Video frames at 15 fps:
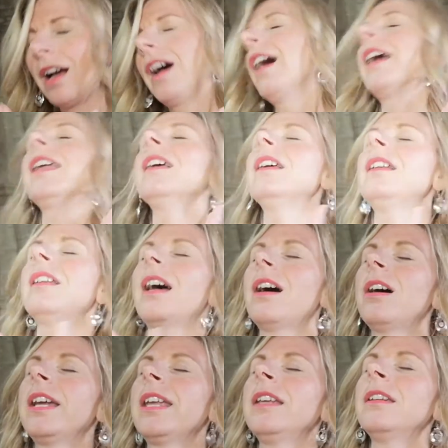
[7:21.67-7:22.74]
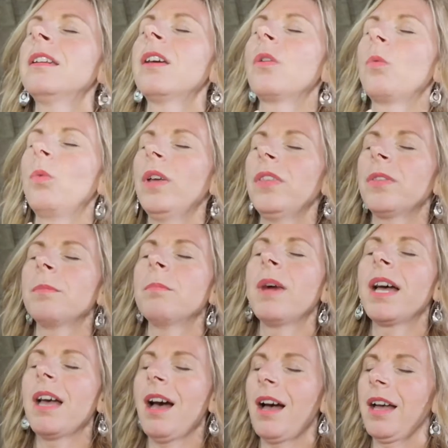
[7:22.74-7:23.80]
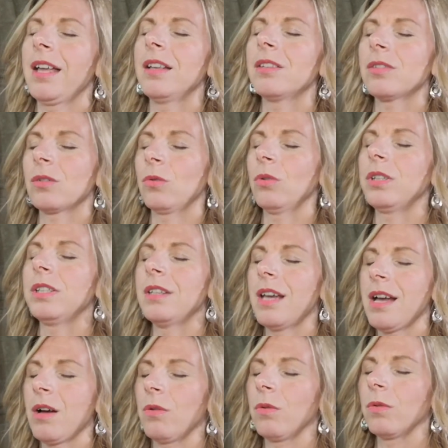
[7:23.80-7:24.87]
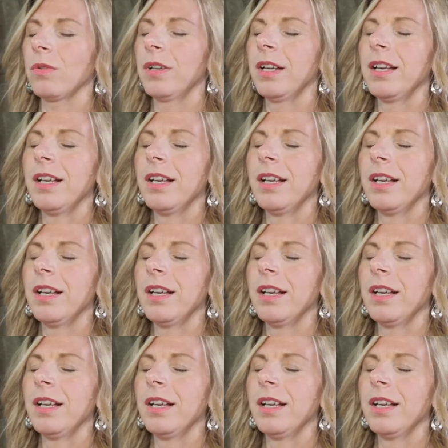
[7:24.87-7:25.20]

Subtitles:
I align with my highest good now.